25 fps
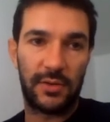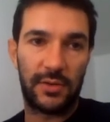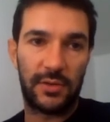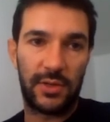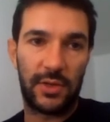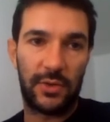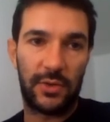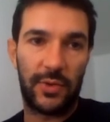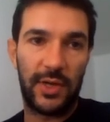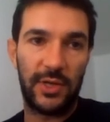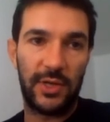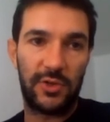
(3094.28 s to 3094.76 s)

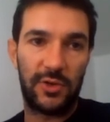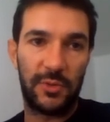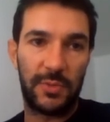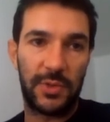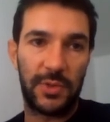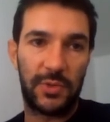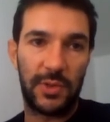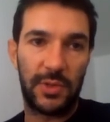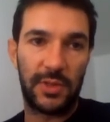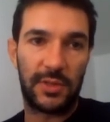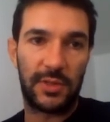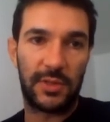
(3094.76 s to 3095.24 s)
the ratio
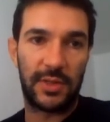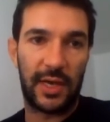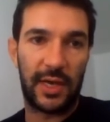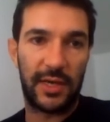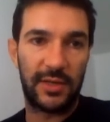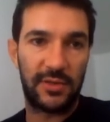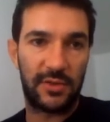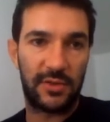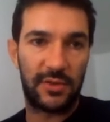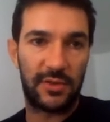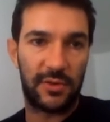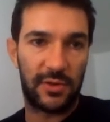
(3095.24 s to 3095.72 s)
between the
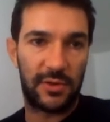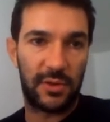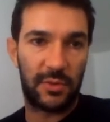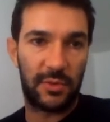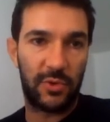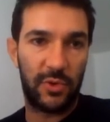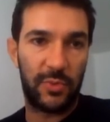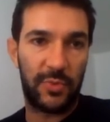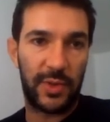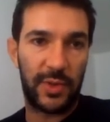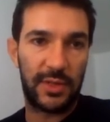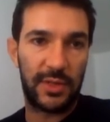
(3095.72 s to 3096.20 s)
size of the
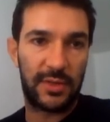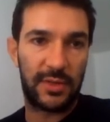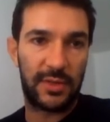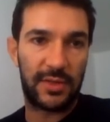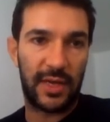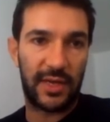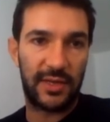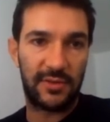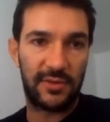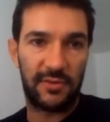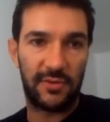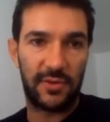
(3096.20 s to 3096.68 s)
subgroup and the
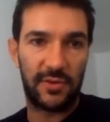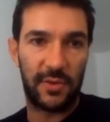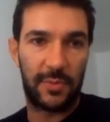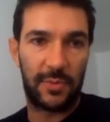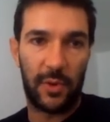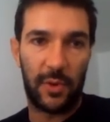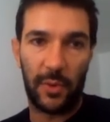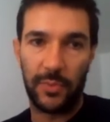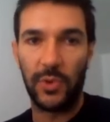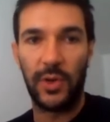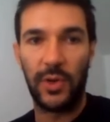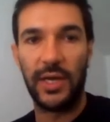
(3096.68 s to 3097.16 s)
size of the
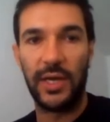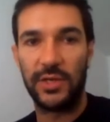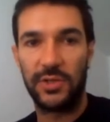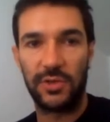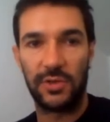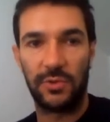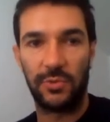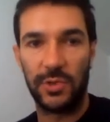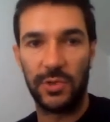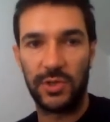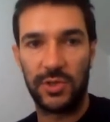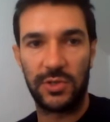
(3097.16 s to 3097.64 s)

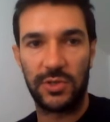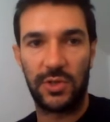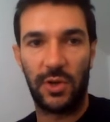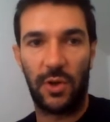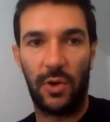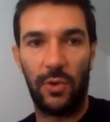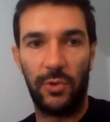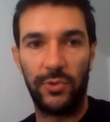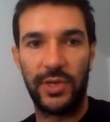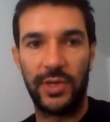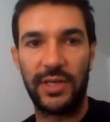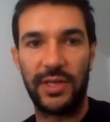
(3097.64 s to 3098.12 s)
population, which is the
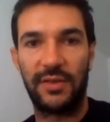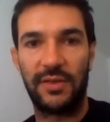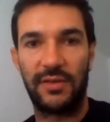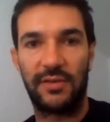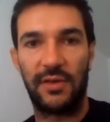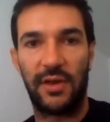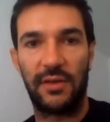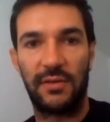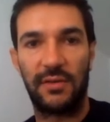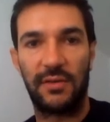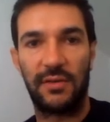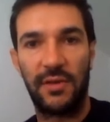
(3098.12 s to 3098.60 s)
whole data
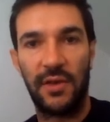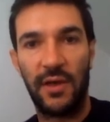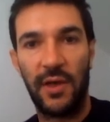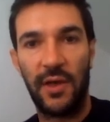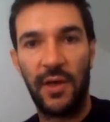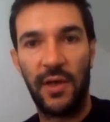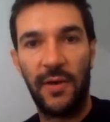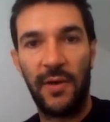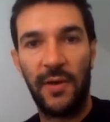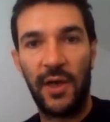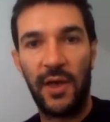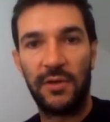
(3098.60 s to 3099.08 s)
set.
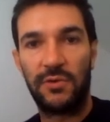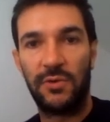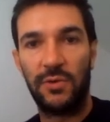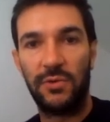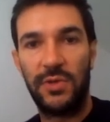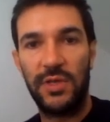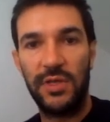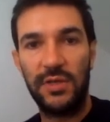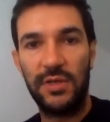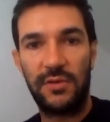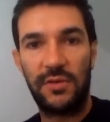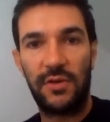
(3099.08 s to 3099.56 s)
So
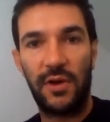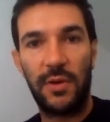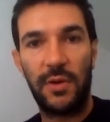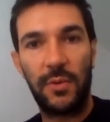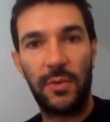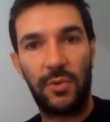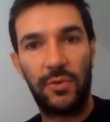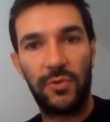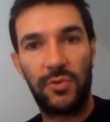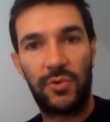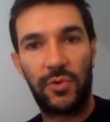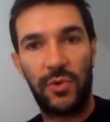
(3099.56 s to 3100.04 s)
this
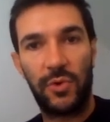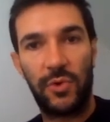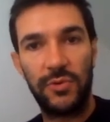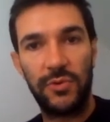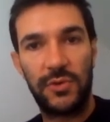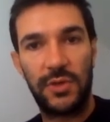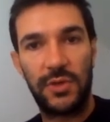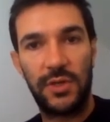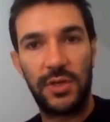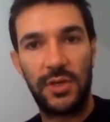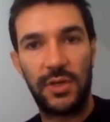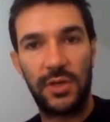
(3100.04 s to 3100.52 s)
term
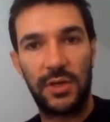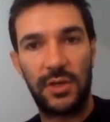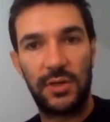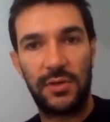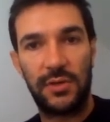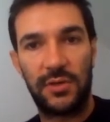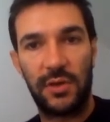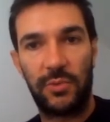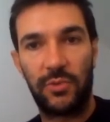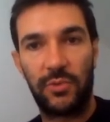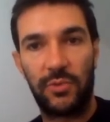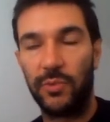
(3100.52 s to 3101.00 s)
controls the
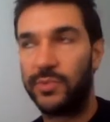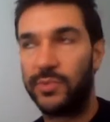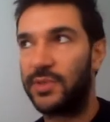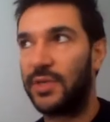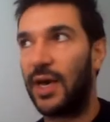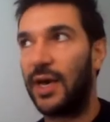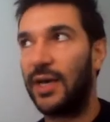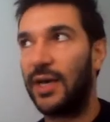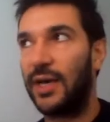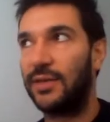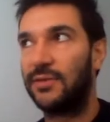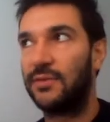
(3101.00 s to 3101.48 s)
subgroup
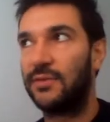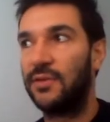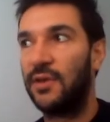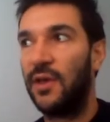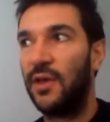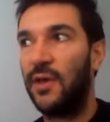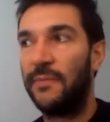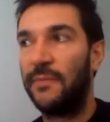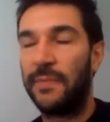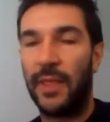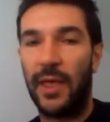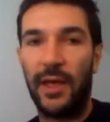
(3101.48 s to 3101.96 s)
size,
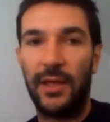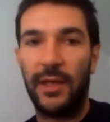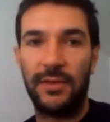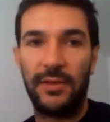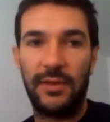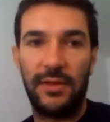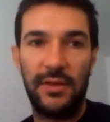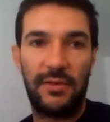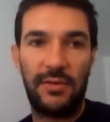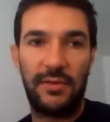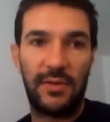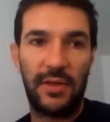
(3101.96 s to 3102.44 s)
and
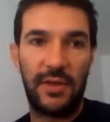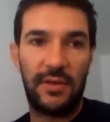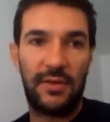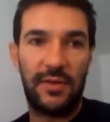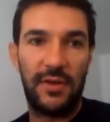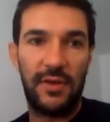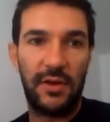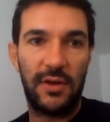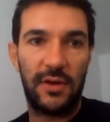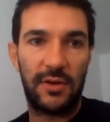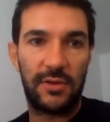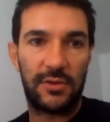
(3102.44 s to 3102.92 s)
it's
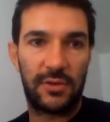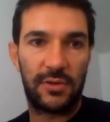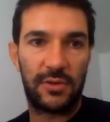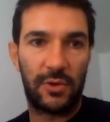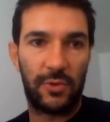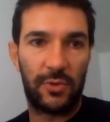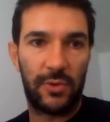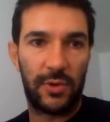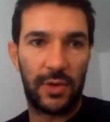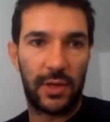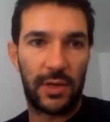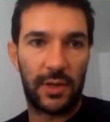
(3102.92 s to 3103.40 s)
here.
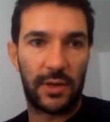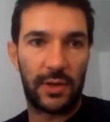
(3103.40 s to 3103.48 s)
So